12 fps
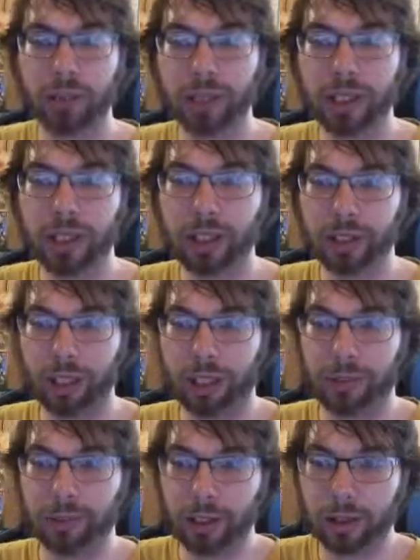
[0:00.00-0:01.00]
into the
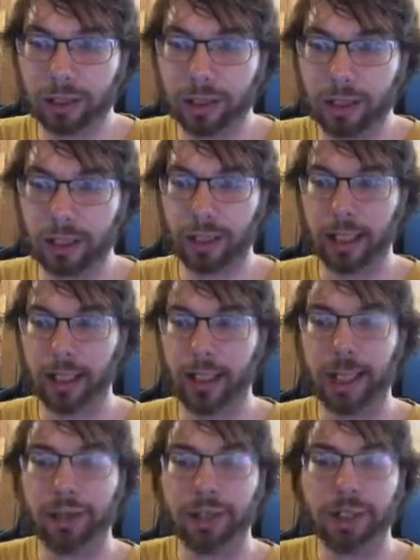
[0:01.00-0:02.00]
shop here, and
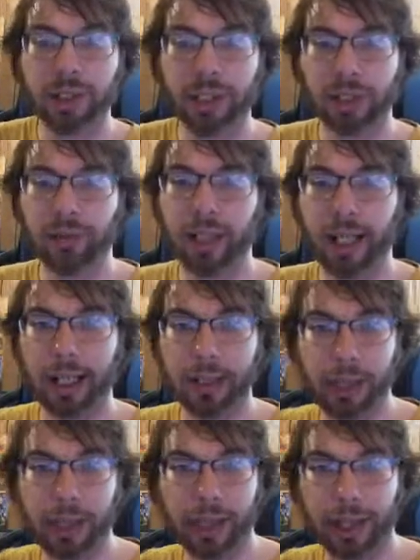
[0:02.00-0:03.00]
I want to give you
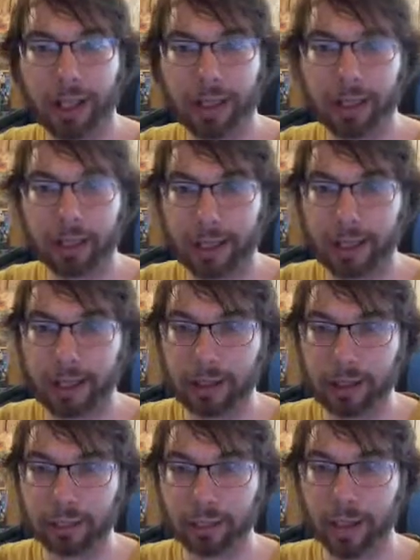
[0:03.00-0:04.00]
guys my thoughts
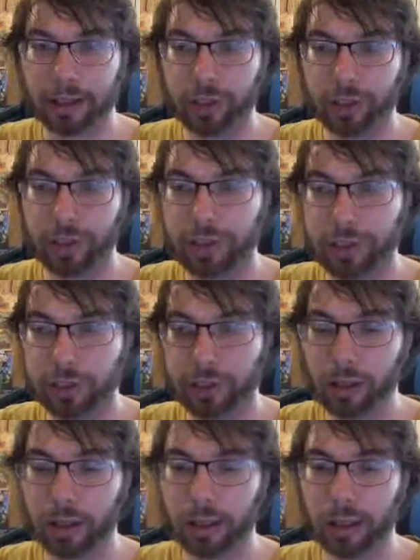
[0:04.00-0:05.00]
and impressions
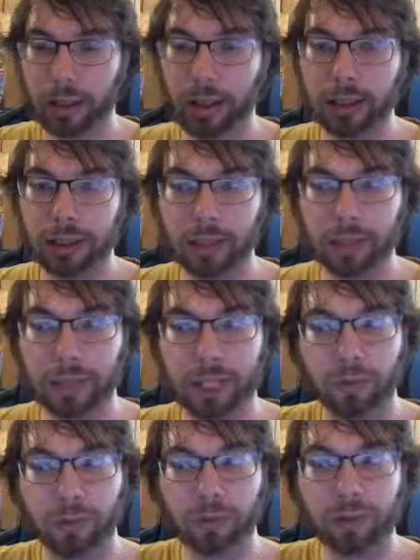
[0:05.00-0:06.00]
and my
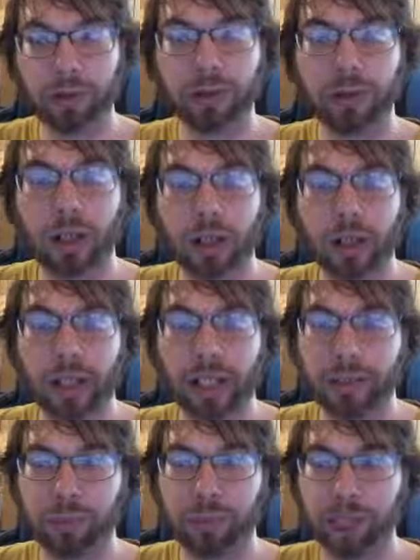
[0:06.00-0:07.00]
review of
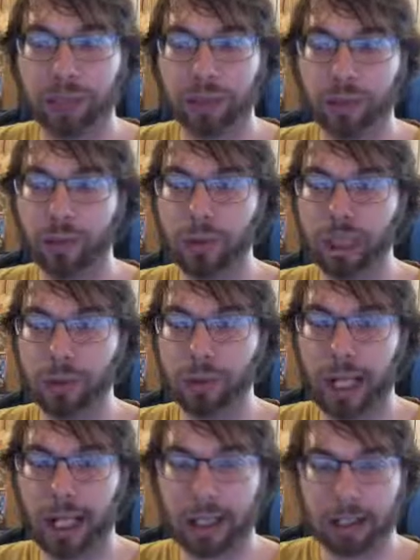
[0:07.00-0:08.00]
this brand new
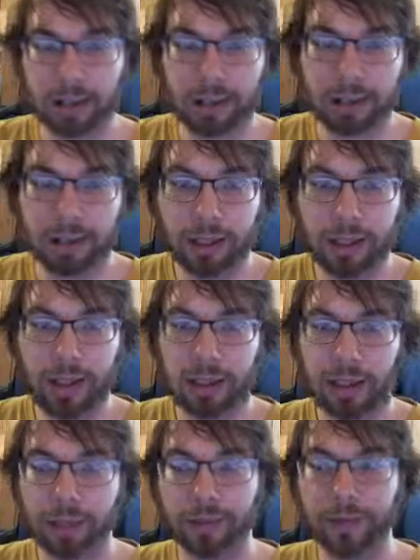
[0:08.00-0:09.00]
box.
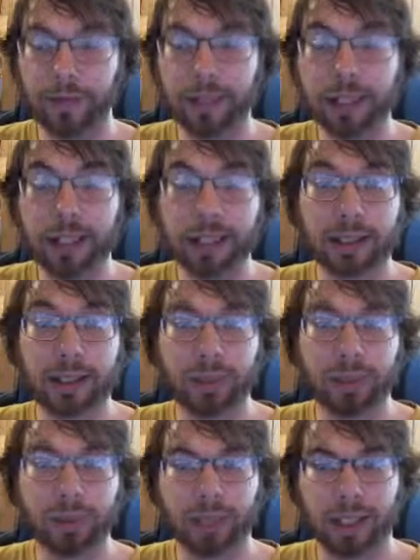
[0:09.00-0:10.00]
For me, this
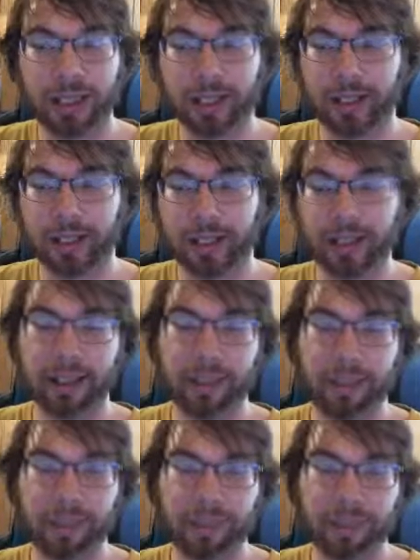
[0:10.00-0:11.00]
one is really exciting,
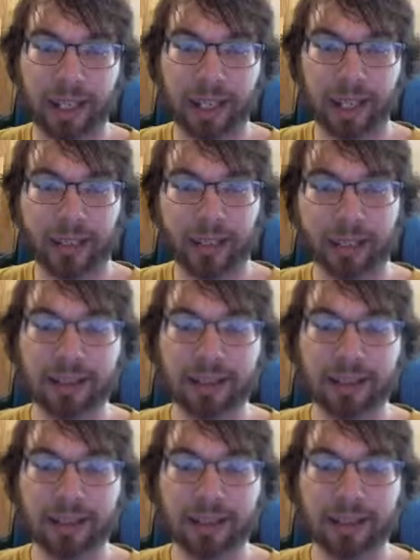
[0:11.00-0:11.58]
and